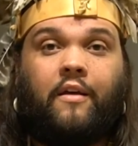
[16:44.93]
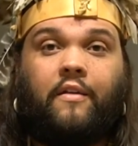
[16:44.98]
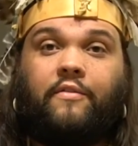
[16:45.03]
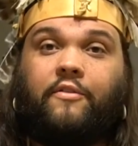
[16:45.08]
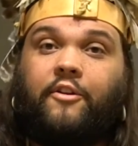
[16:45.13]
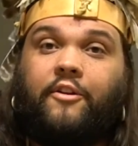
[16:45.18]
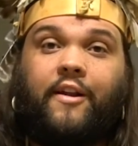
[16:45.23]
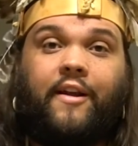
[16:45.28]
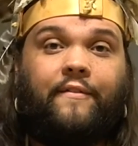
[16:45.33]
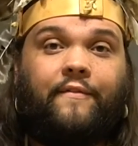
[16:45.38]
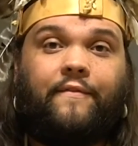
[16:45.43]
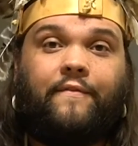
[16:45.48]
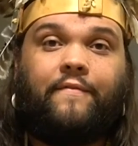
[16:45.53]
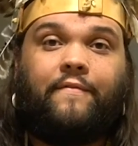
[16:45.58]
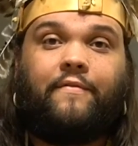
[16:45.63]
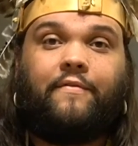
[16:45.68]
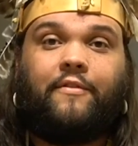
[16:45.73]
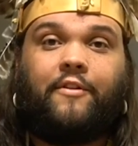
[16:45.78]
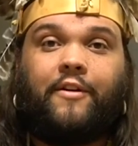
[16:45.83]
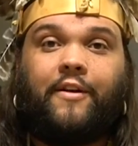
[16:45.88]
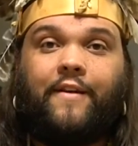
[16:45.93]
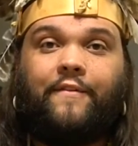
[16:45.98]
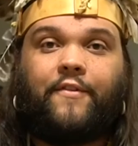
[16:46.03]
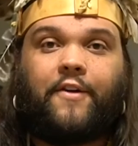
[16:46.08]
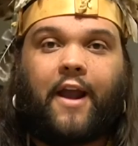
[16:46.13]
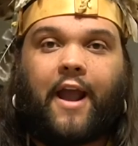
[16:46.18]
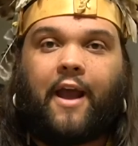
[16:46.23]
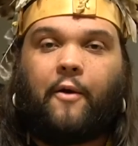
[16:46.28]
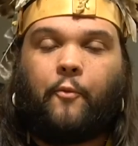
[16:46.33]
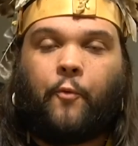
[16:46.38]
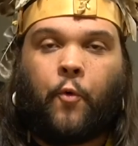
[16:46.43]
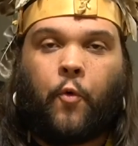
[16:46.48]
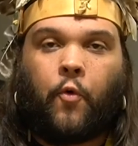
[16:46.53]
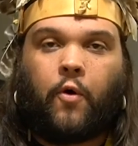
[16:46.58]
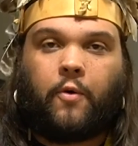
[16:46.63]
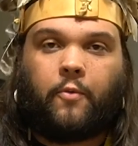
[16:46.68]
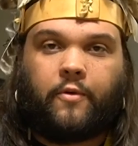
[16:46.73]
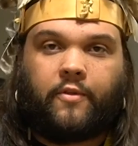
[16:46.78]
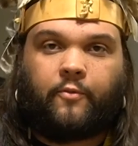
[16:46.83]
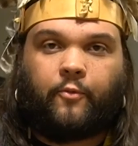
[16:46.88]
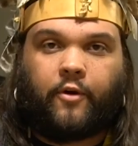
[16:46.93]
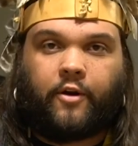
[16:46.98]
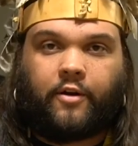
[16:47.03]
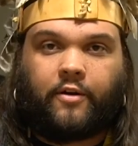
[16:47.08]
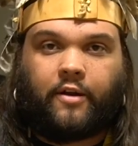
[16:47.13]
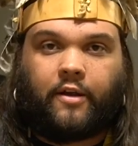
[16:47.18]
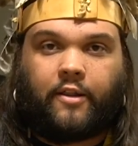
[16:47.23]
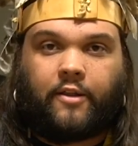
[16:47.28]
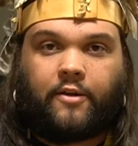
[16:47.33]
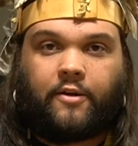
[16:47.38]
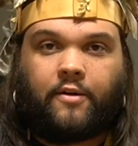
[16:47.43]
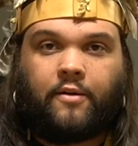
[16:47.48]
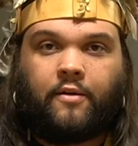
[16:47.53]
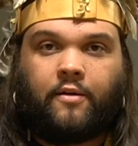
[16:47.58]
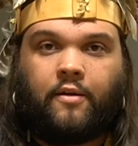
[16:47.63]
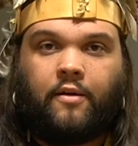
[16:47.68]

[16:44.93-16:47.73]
they're never at war with one another.